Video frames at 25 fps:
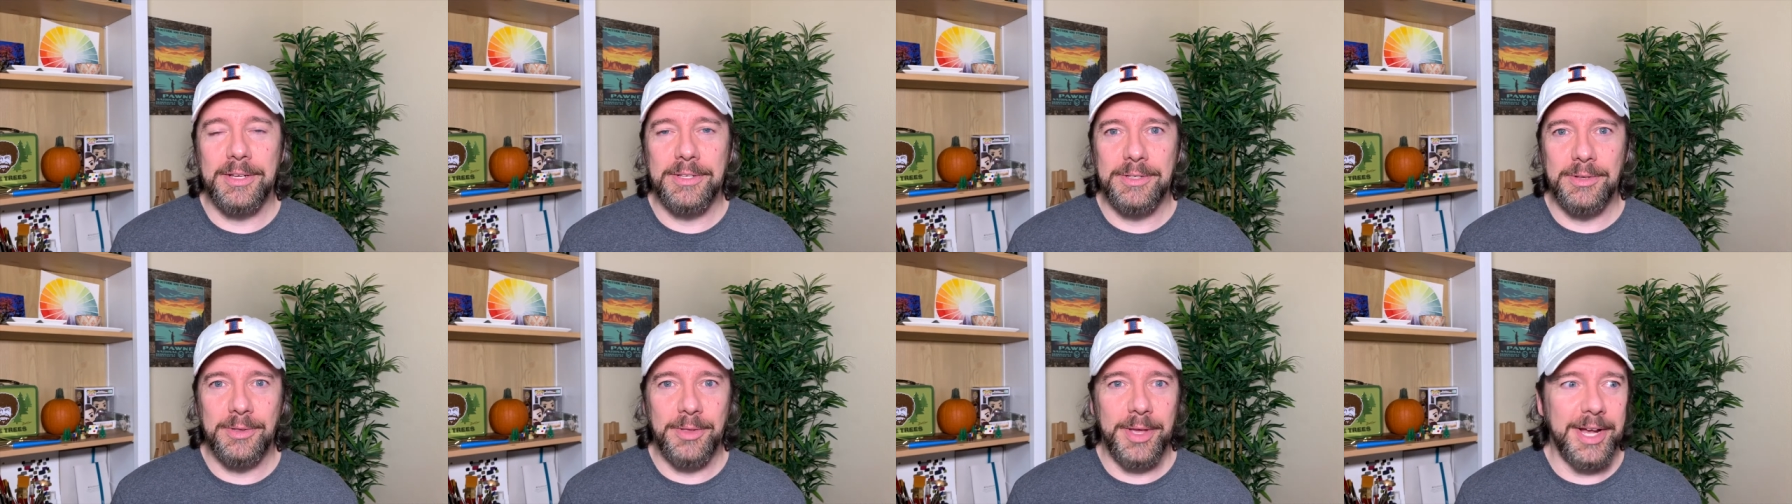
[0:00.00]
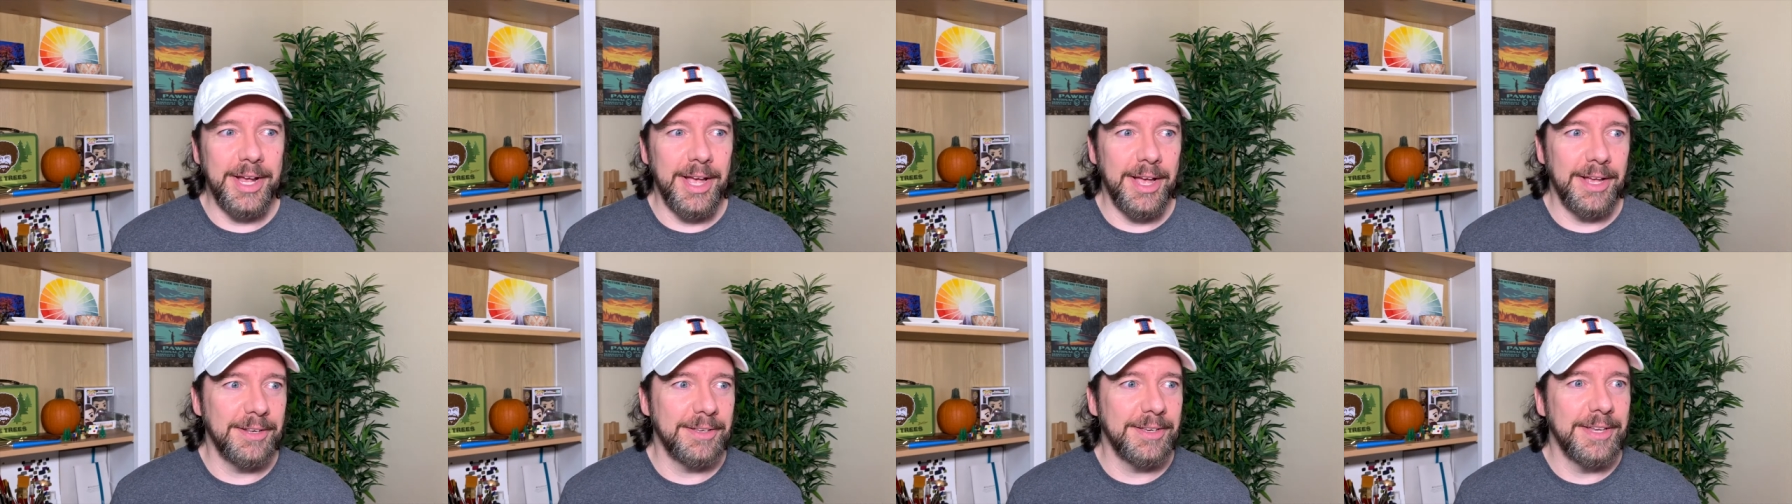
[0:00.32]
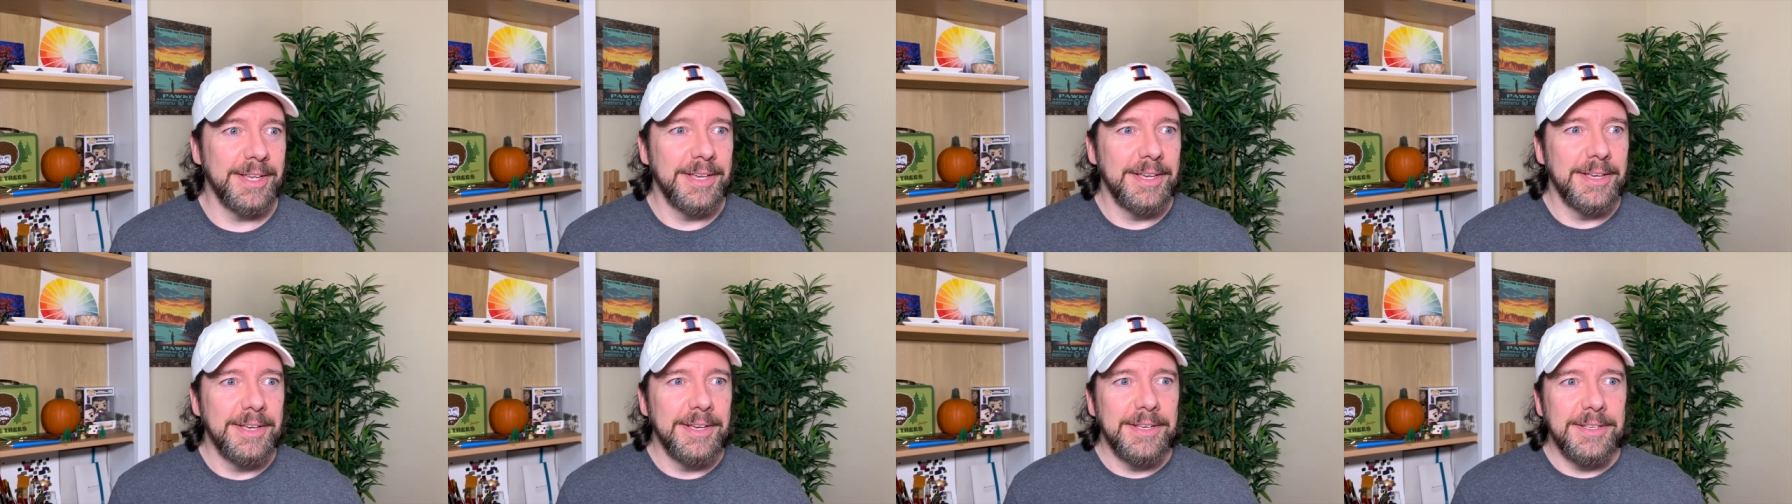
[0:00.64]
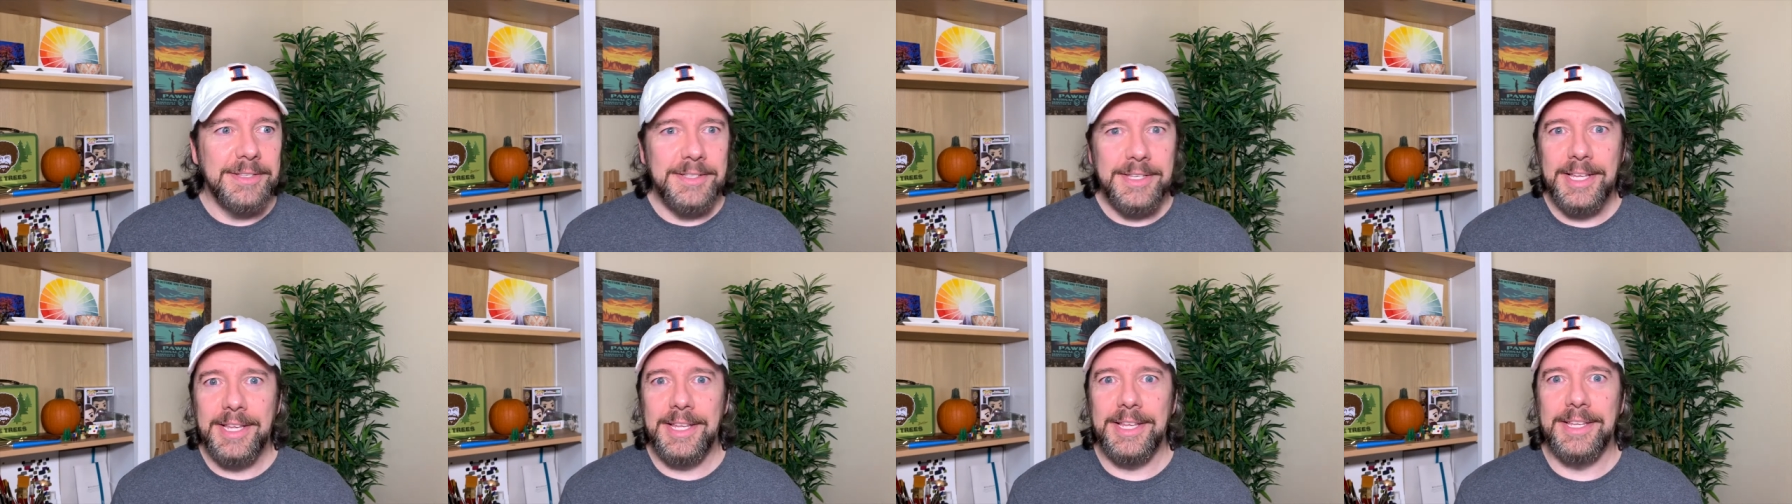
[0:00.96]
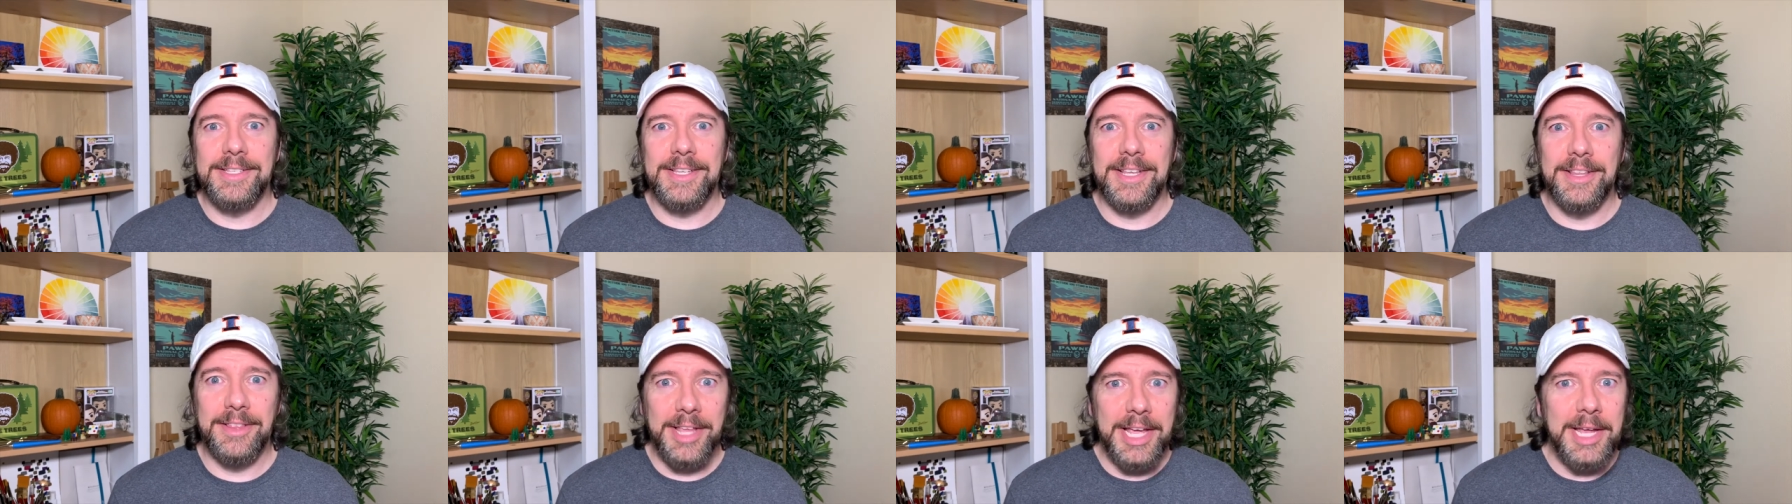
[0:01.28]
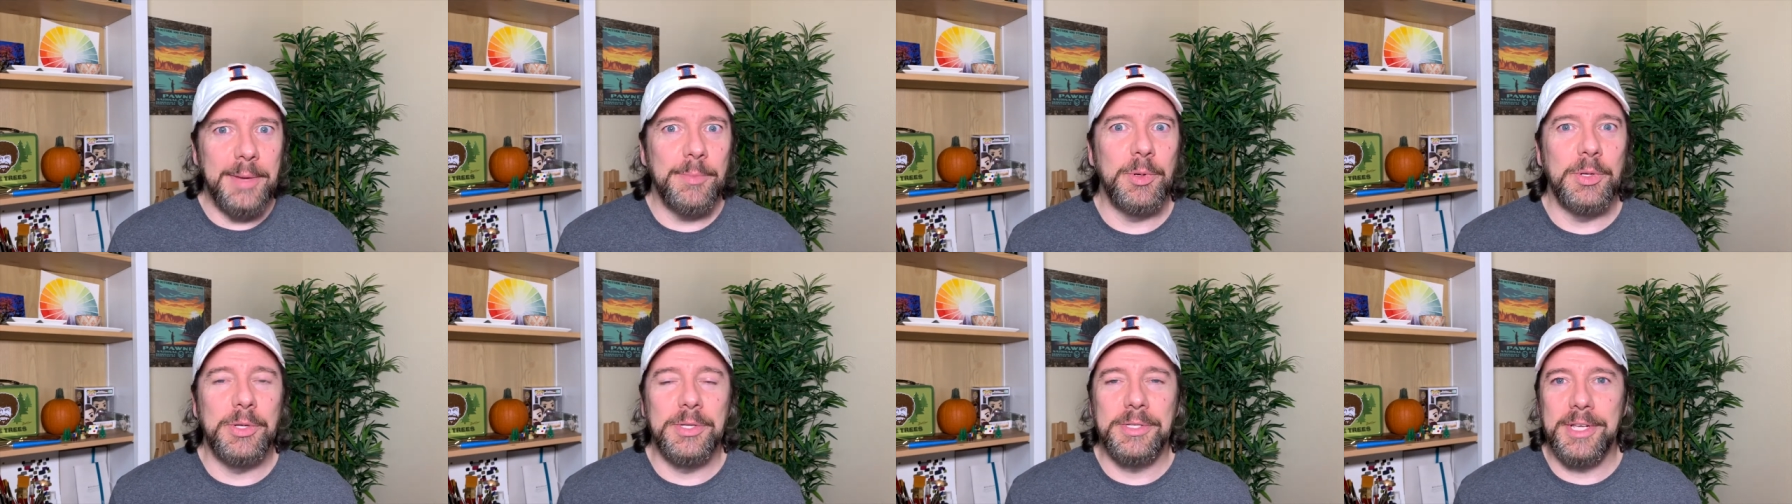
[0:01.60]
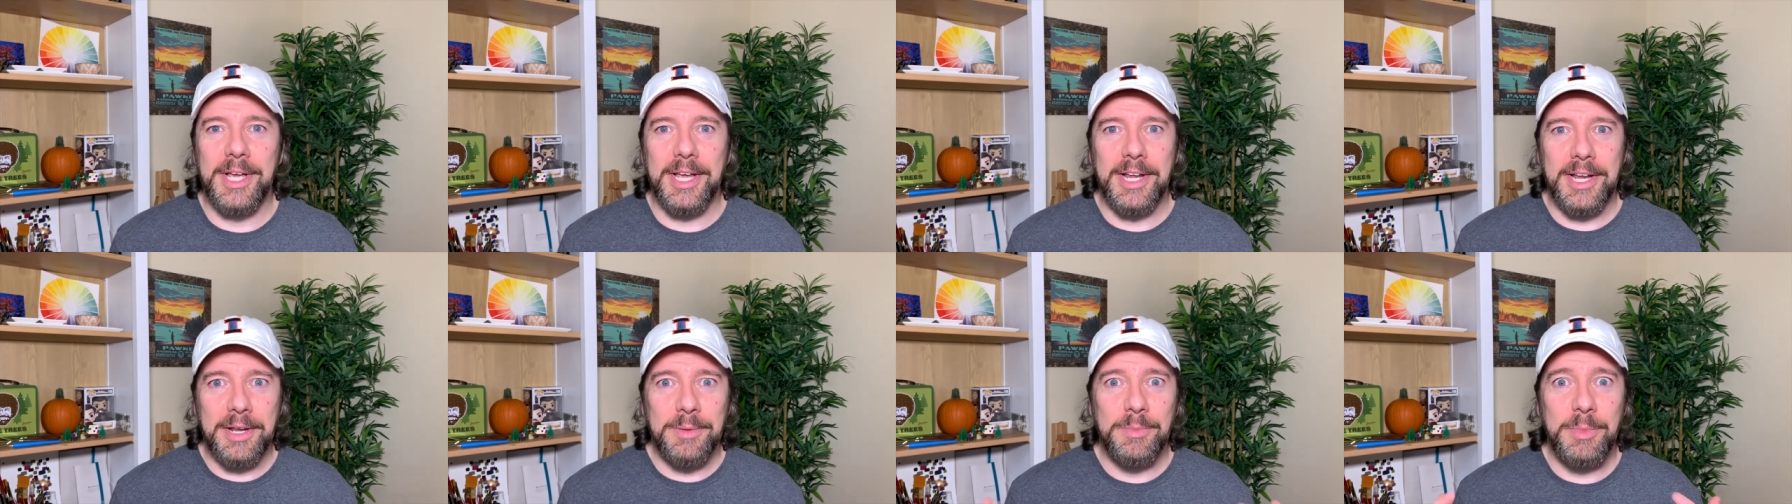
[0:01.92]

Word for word: so like on CDs and labels on